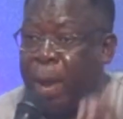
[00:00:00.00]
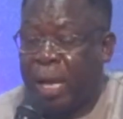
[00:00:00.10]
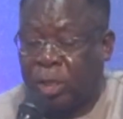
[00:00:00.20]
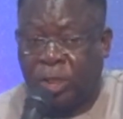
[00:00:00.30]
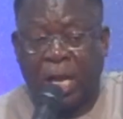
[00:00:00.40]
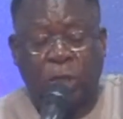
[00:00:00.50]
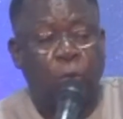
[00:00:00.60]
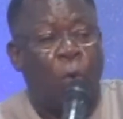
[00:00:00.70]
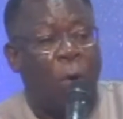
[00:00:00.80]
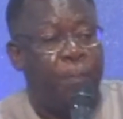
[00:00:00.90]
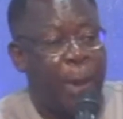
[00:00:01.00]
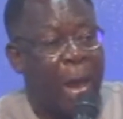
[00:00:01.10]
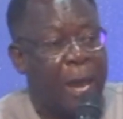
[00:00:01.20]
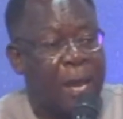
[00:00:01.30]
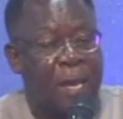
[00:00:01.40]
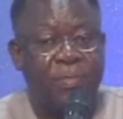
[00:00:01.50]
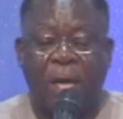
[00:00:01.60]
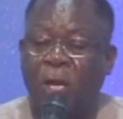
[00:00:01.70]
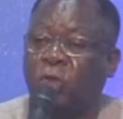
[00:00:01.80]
better to obey than